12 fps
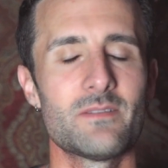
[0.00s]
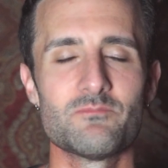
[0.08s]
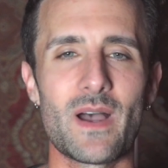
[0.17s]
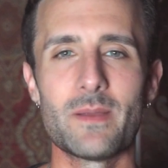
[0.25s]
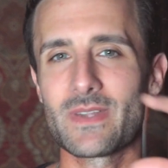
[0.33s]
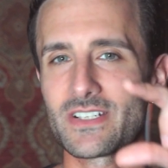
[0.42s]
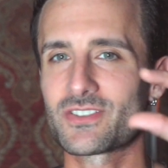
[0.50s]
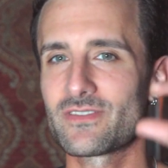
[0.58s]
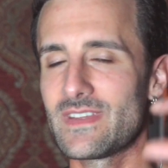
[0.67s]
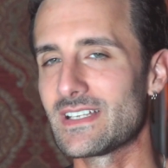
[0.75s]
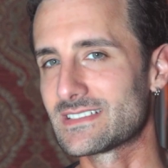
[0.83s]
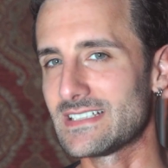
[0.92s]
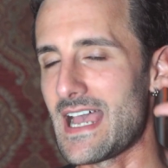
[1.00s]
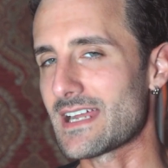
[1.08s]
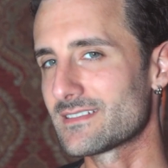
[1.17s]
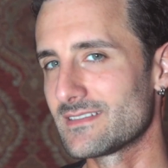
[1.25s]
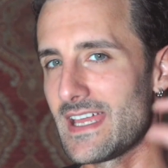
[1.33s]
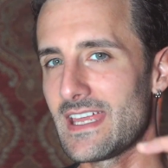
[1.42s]
I'm not sure of the
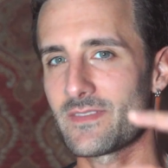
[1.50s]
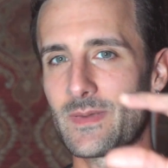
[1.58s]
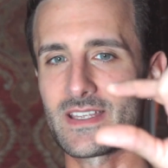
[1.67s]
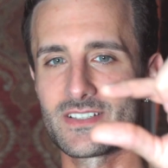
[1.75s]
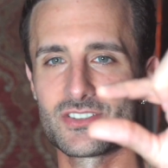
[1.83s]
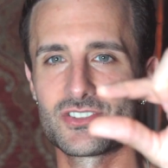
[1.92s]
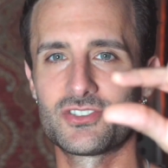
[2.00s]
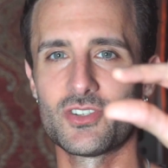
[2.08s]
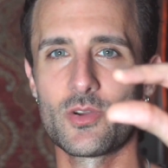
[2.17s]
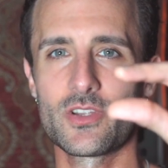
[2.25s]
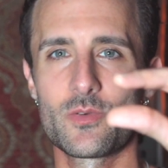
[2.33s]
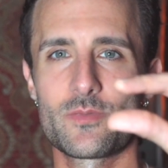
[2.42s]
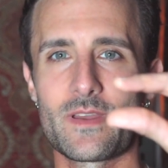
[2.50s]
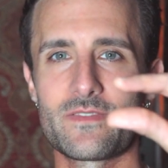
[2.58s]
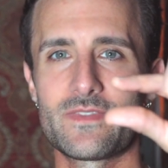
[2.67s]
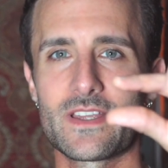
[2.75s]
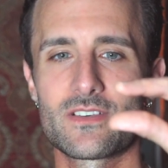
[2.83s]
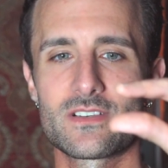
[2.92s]
exact length, but I can just show you with my
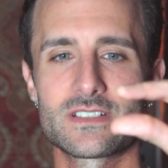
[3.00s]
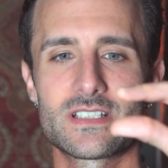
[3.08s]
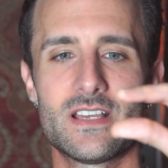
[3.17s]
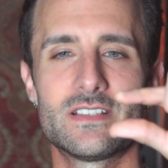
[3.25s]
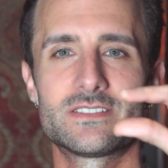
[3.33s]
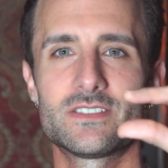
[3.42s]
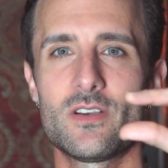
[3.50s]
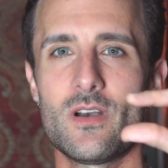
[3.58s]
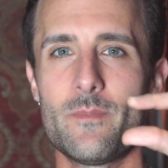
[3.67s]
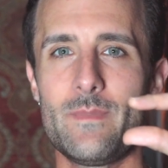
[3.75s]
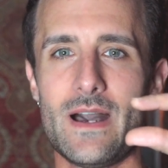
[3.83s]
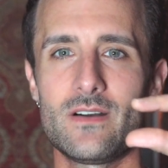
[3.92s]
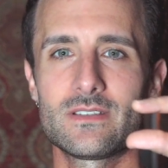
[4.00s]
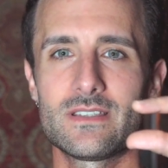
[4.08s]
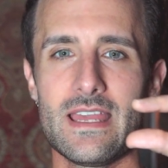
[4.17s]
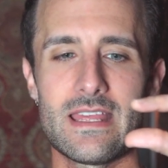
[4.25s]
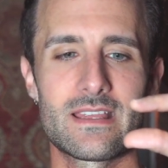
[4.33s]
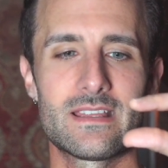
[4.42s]
fingers. So about
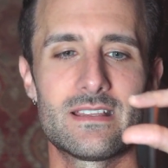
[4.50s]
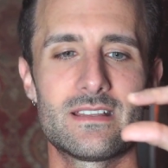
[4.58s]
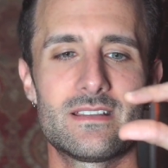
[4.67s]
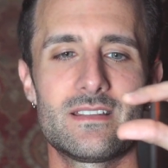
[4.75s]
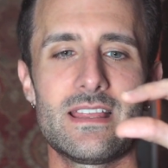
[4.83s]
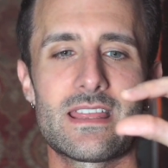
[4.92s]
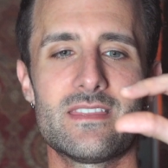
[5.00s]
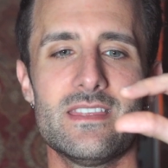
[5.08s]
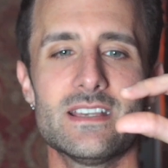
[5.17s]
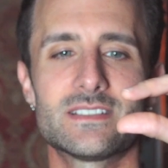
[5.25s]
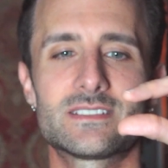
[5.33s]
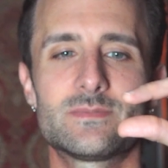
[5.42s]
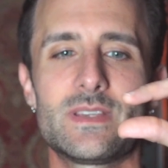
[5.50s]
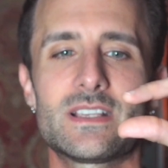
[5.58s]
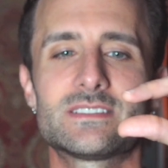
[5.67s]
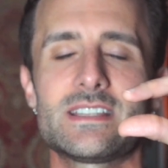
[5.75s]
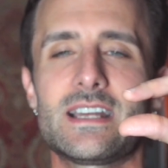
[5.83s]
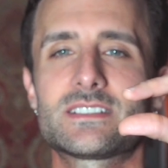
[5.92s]
like this,
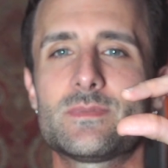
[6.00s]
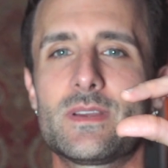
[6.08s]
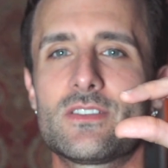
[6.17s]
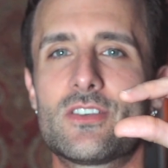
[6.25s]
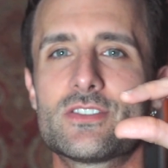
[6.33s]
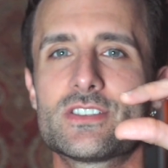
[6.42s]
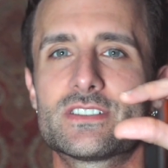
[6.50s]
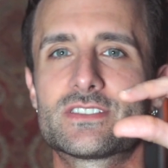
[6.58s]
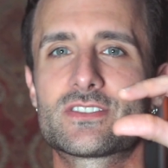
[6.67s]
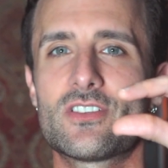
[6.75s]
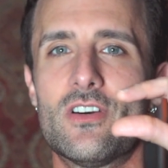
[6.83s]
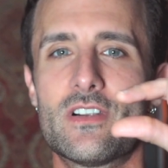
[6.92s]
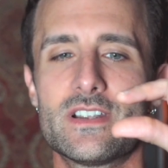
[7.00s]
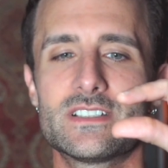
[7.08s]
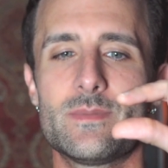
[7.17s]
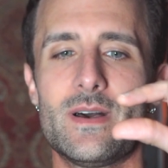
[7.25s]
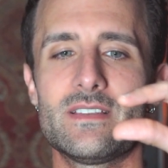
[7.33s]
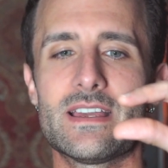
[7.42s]
because that's my largest scar, is
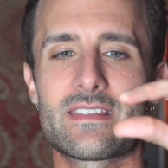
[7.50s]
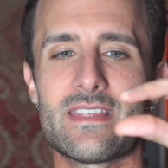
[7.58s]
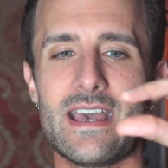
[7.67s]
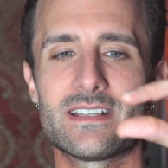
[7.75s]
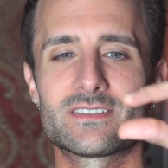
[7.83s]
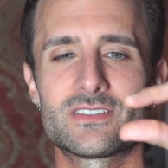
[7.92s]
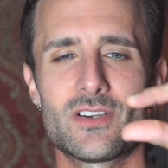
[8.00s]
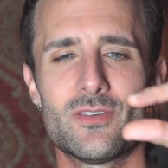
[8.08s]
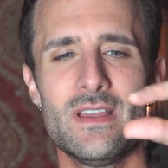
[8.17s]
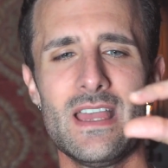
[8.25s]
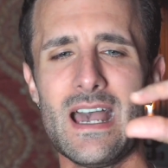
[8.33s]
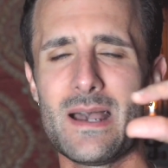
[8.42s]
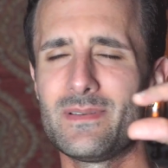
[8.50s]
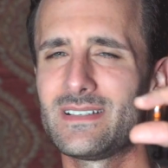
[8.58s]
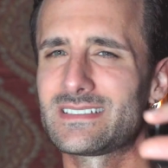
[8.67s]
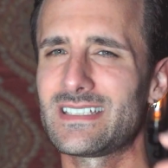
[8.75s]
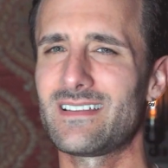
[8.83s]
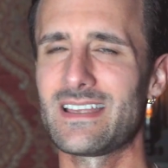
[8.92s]
about like that. So I'm going to
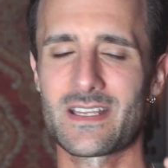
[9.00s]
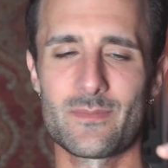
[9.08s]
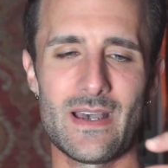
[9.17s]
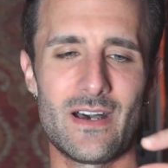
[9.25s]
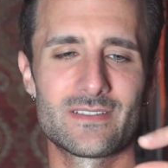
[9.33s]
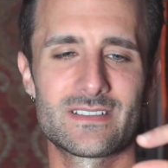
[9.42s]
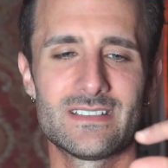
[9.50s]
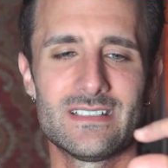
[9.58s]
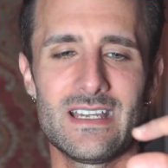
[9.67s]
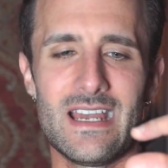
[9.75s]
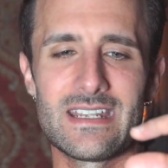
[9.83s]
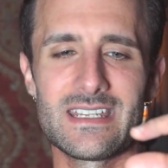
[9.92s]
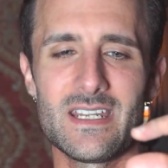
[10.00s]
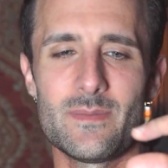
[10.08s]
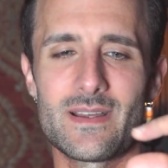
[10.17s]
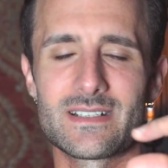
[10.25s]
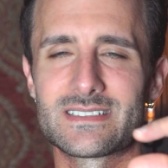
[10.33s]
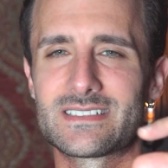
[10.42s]
say I need
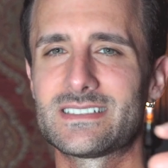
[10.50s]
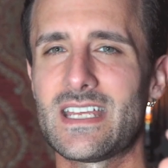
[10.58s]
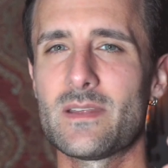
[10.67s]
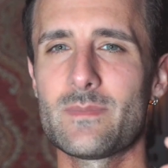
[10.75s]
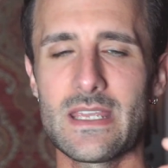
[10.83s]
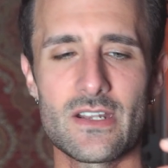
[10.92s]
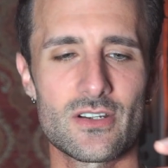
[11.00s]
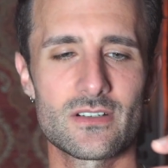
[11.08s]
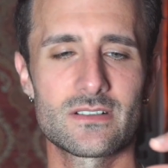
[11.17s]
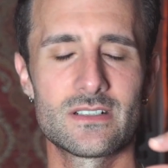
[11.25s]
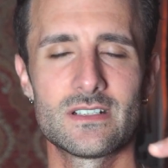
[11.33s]
about a centimeter